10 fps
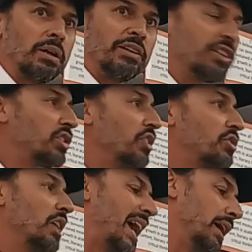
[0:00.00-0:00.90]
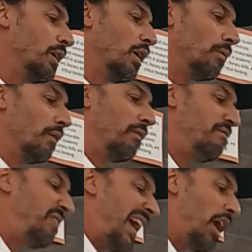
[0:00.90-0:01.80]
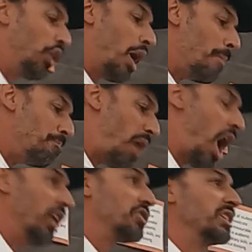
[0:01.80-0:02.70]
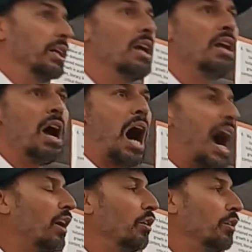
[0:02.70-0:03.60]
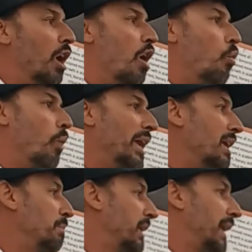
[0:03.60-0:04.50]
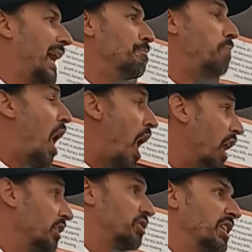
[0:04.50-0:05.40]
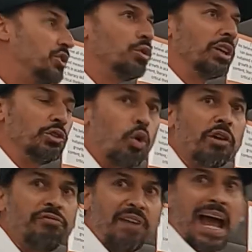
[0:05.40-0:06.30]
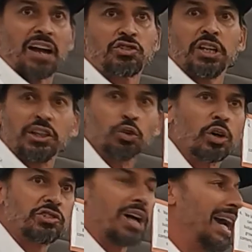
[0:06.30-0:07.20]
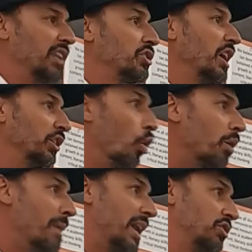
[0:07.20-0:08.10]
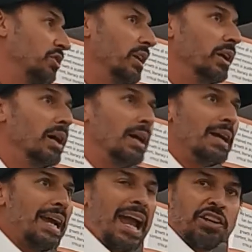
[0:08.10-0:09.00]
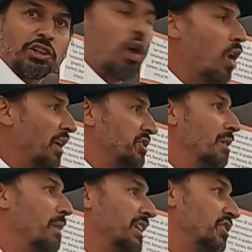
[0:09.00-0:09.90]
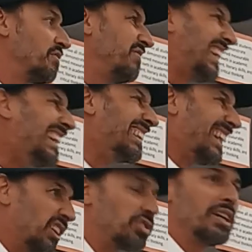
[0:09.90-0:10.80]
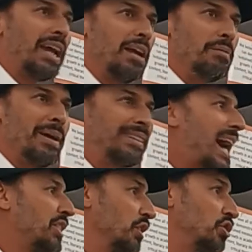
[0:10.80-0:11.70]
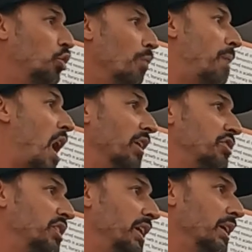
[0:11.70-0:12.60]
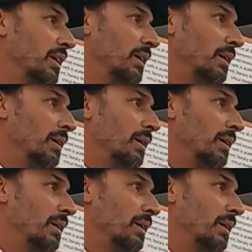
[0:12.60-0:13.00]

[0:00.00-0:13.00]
This is a failed policy. I don't know when it became policy to ignore facts, ignore science, ignore medicine, and to go on somebody's feelings and make that the school policy,